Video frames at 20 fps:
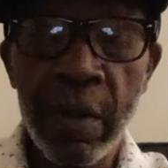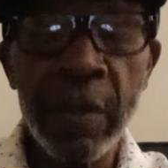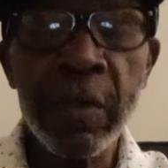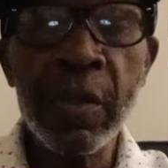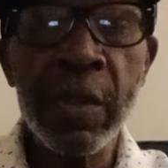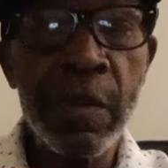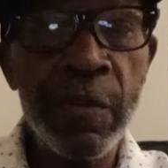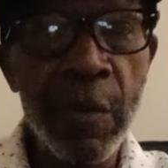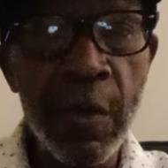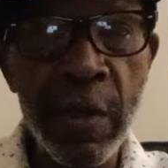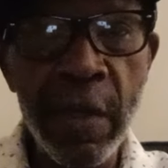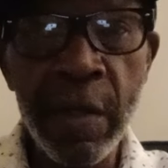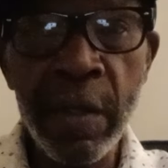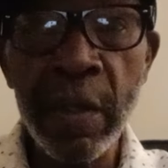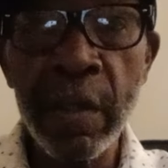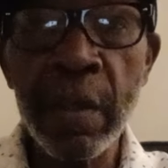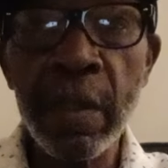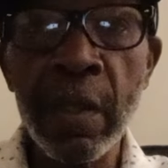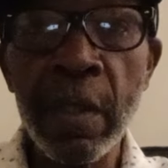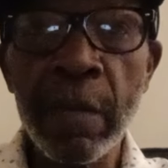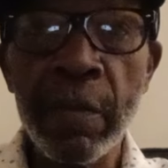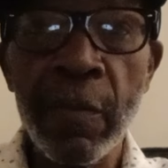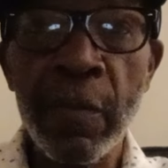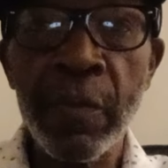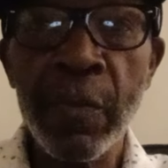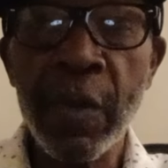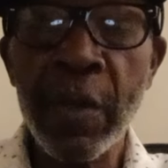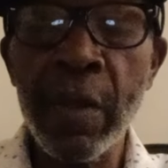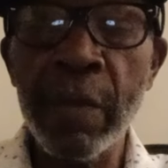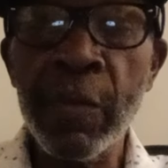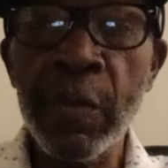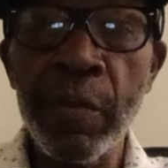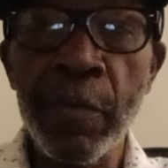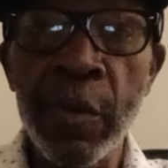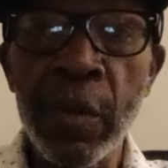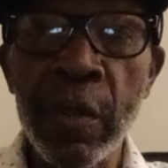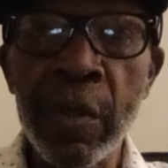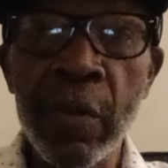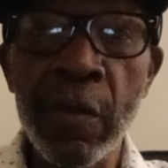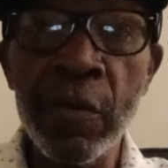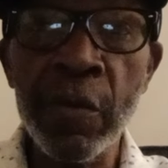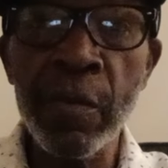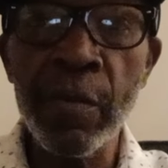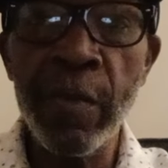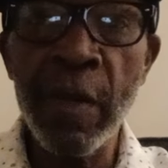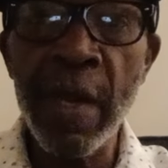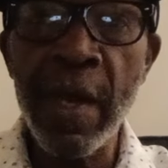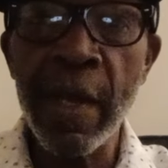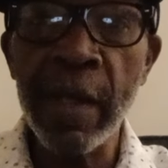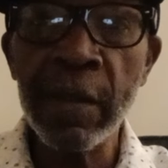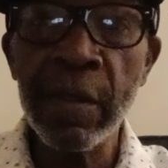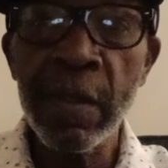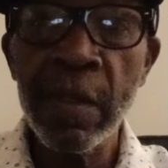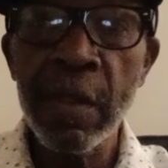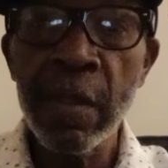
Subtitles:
Let's keep it 100. Become the bully on the block.